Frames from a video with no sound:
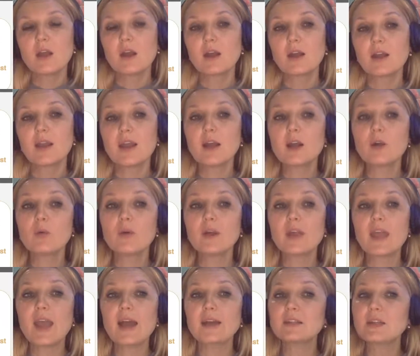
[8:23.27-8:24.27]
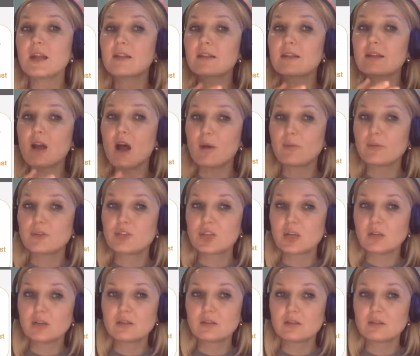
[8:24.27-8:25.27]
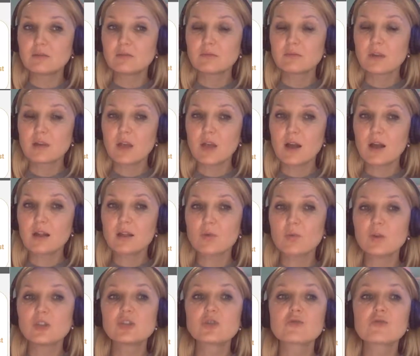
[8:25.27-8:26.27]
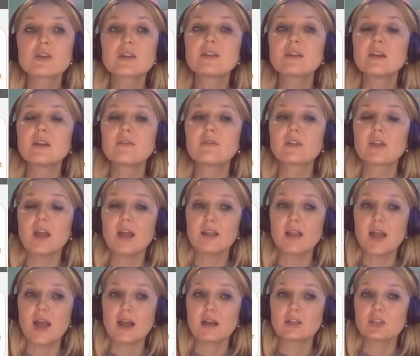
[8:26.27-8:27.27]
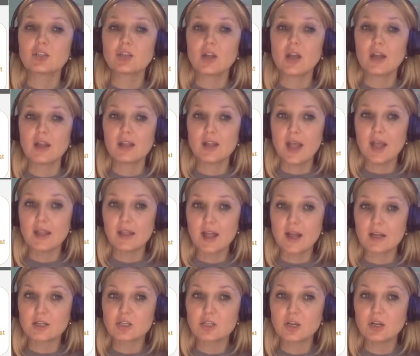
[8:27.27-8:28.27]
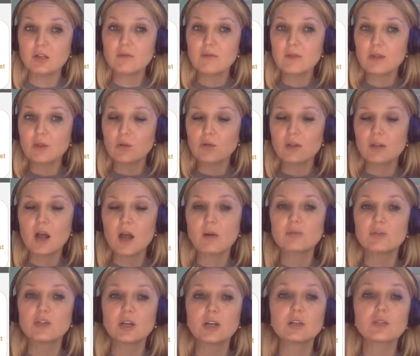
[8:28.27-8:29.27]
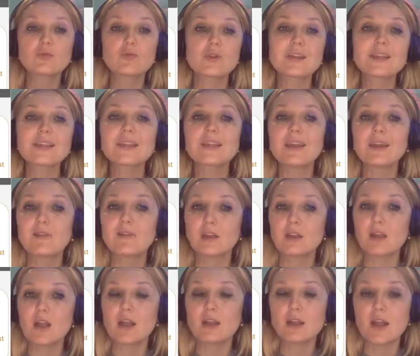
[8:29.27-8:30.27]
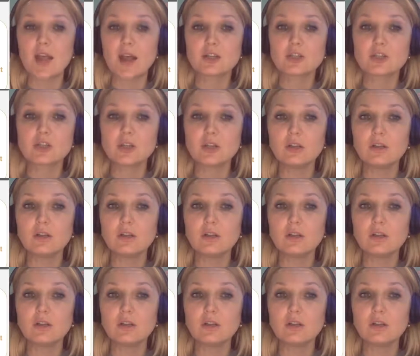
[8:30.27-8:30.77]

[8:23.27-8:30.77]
Here we get a subject, yes, which receives an action. So subject receiving an action.